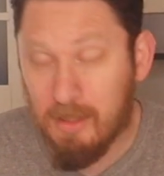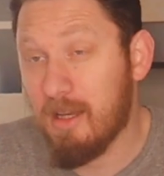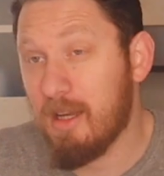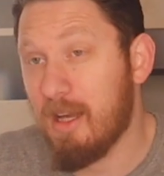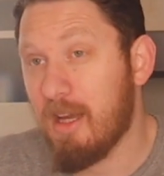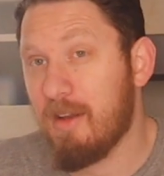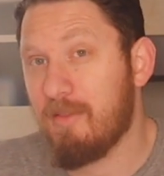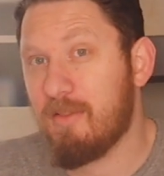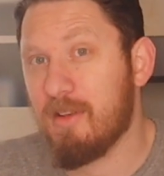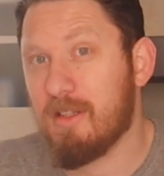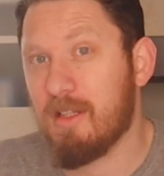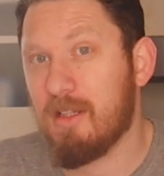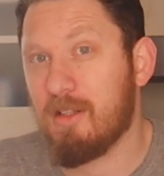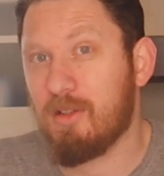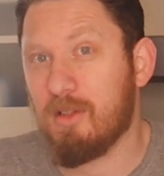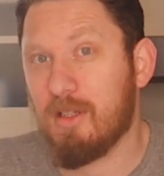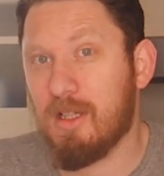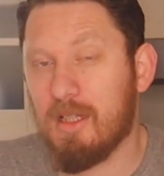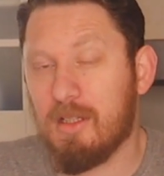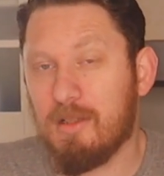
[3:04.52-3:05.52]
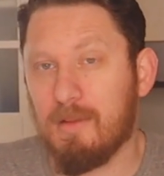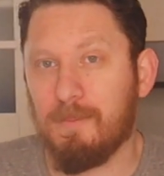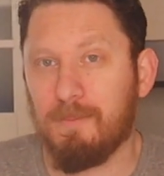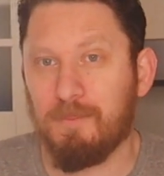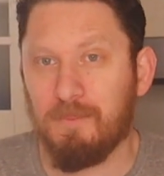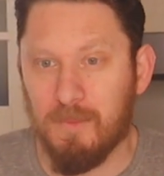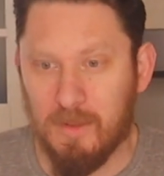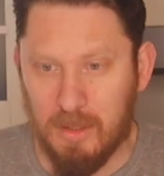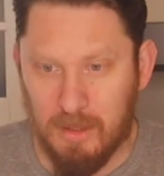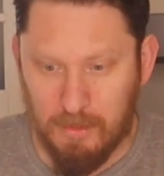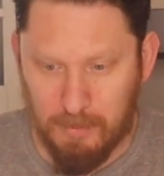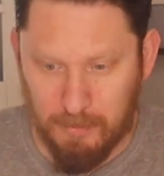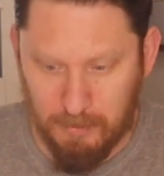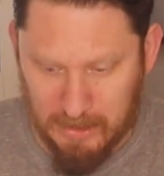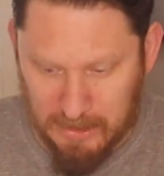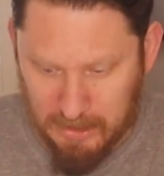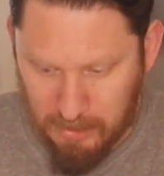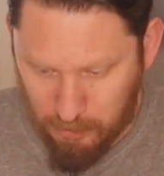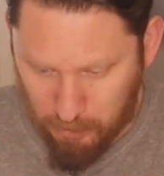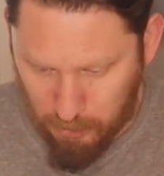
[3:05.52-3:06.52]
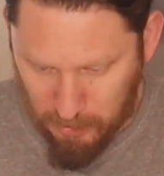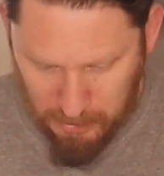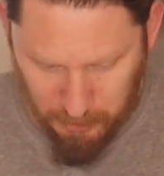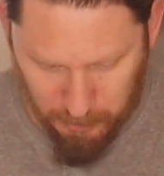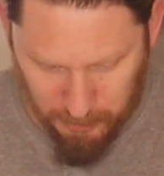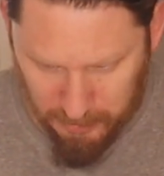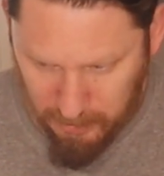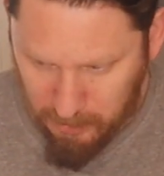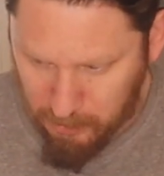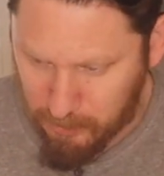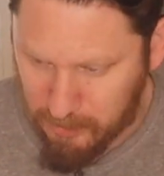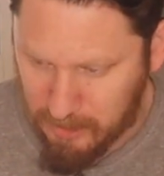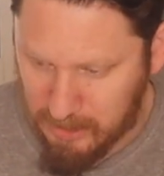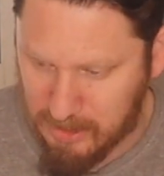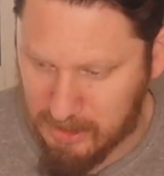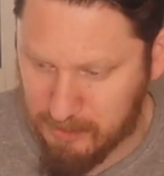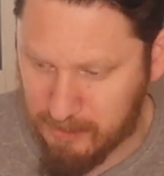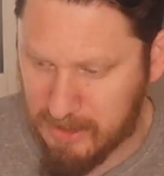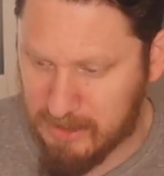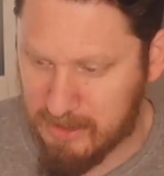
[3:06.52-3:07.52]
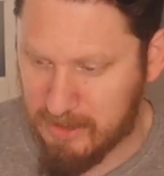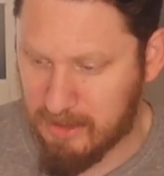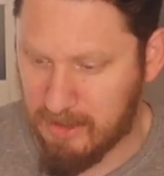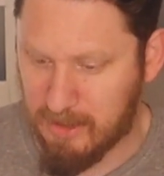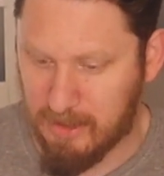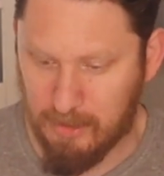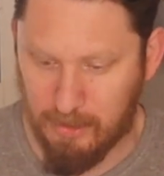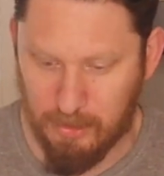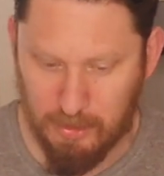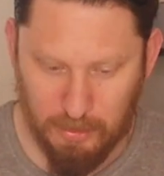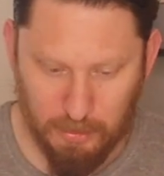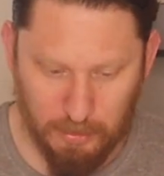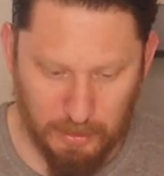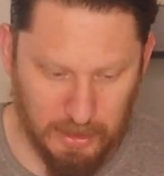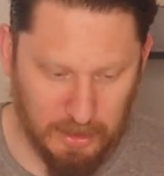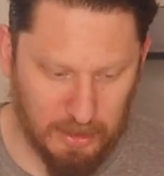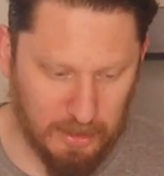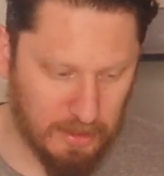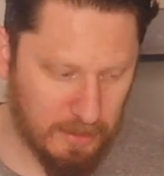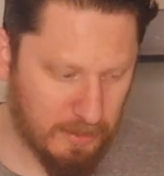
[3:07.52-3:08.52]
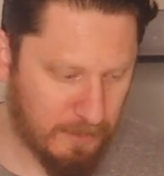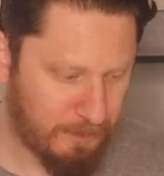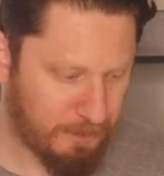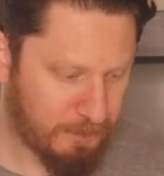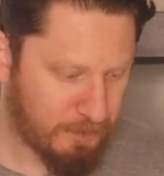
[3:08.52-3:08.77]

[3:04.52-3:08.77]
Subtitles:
everything together, but what we'll do is basically we'll